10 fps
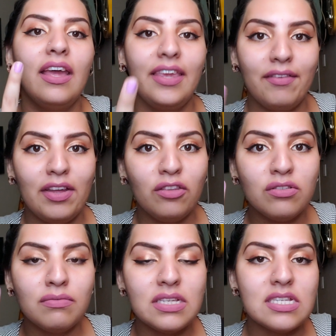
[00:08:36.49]
Ya van
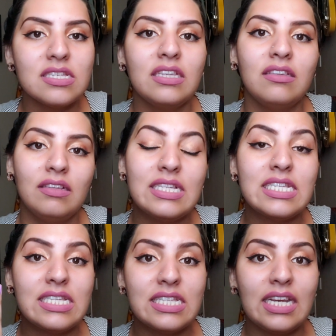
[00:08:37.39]
dos veces. This
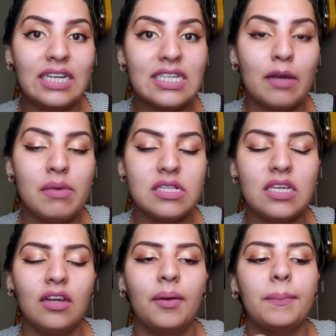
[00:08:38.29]
is the second time I
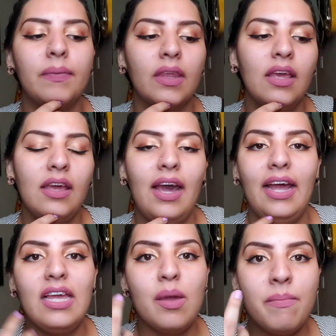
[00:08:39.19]
see her.
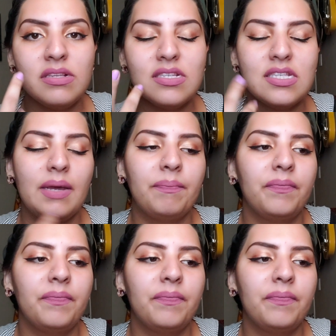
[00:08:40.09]
And he misses it.